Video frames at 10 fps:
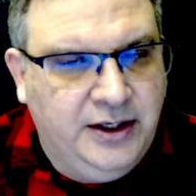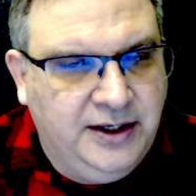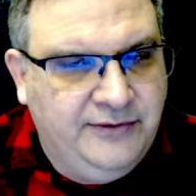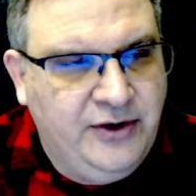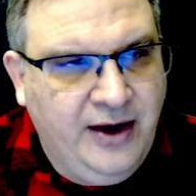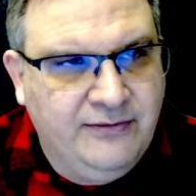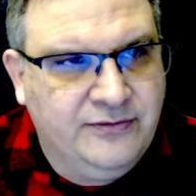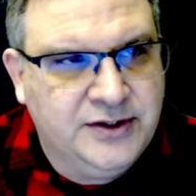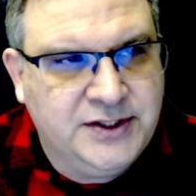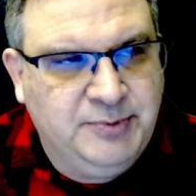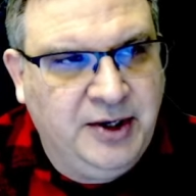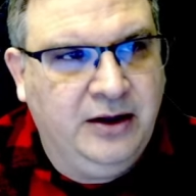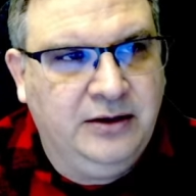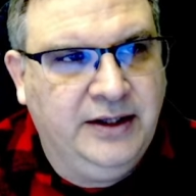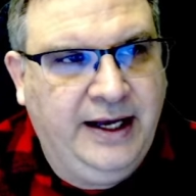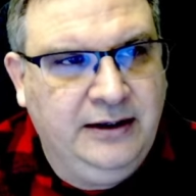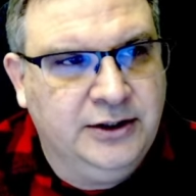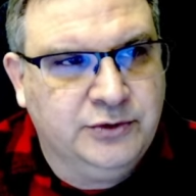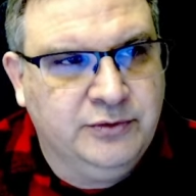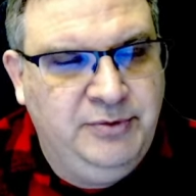If you have the spell
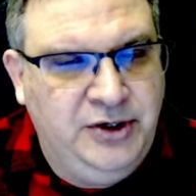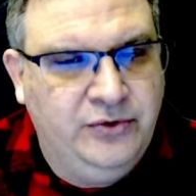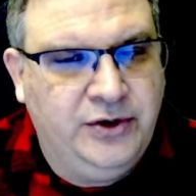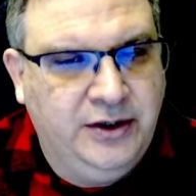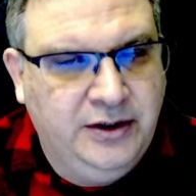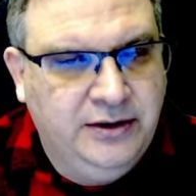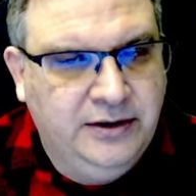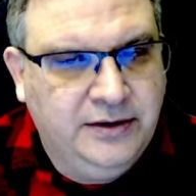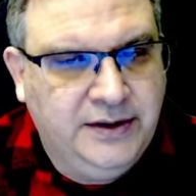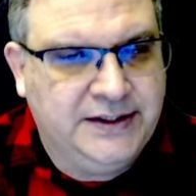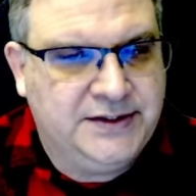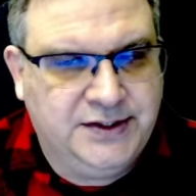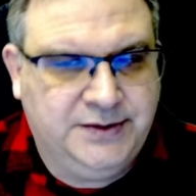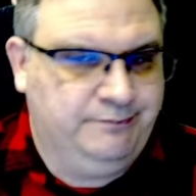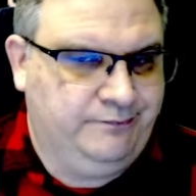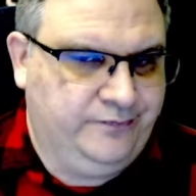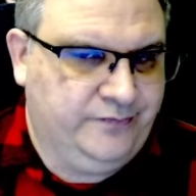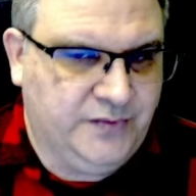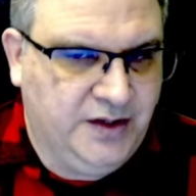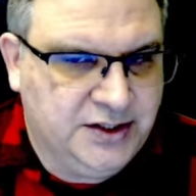Hellish Rebuke, it's
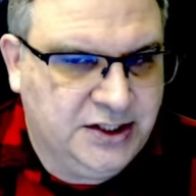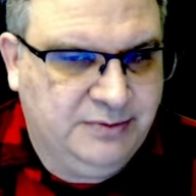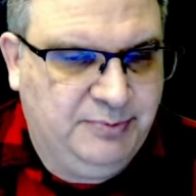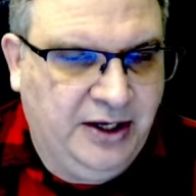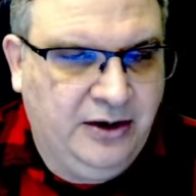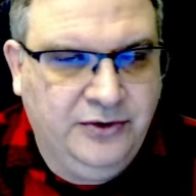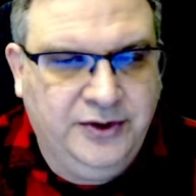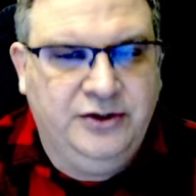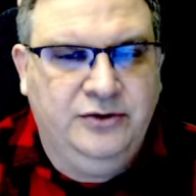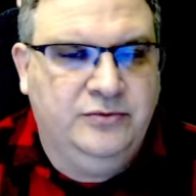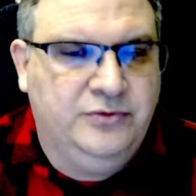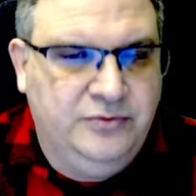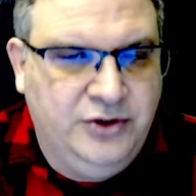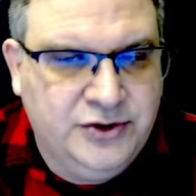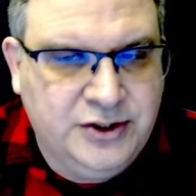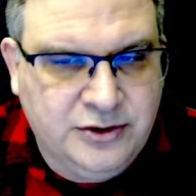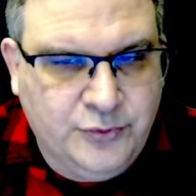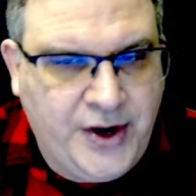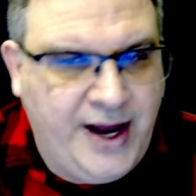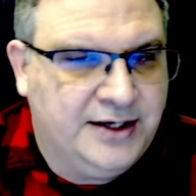a spell that you use as a
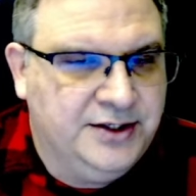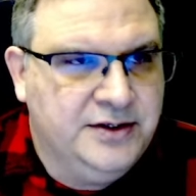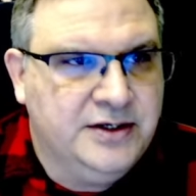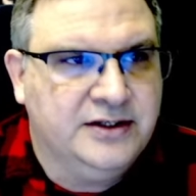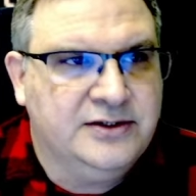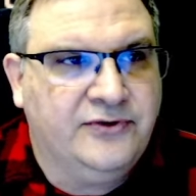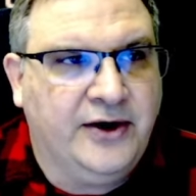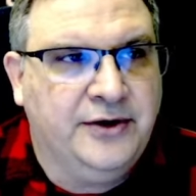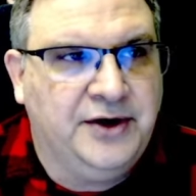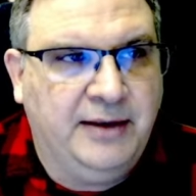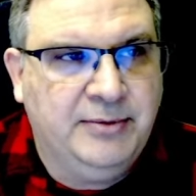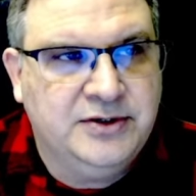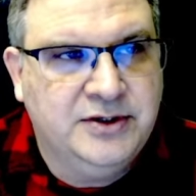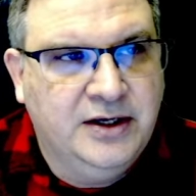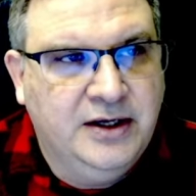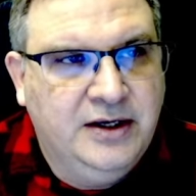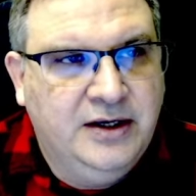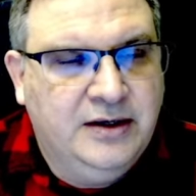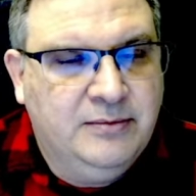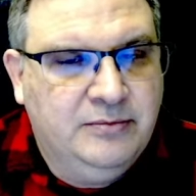reaction that does fire damage.
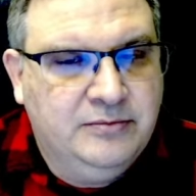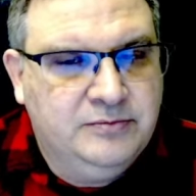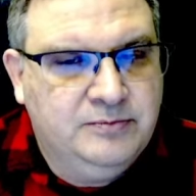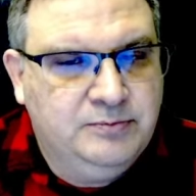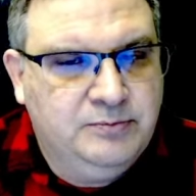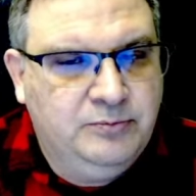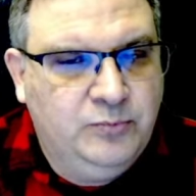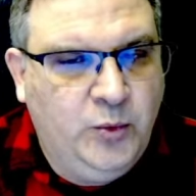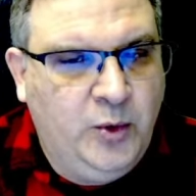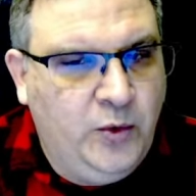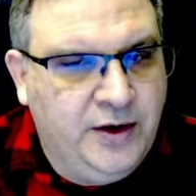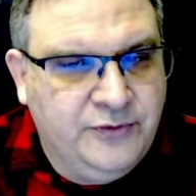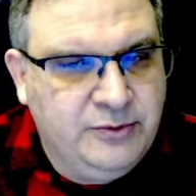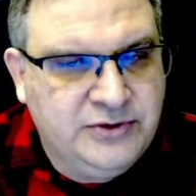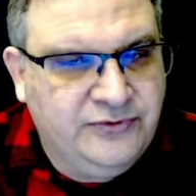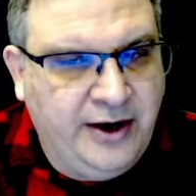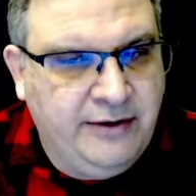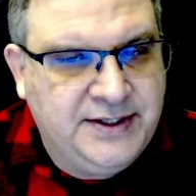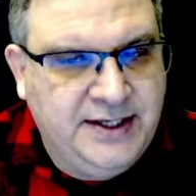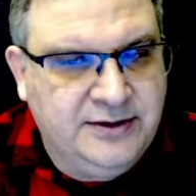Well, what if it was
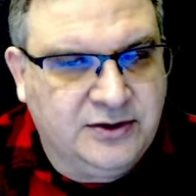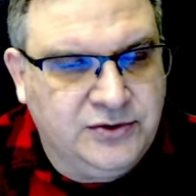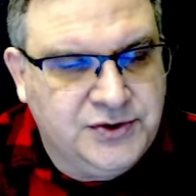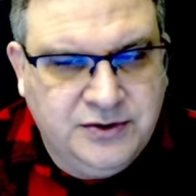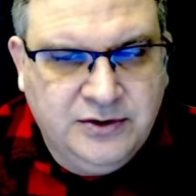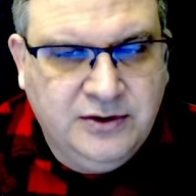Fiery Tentacles?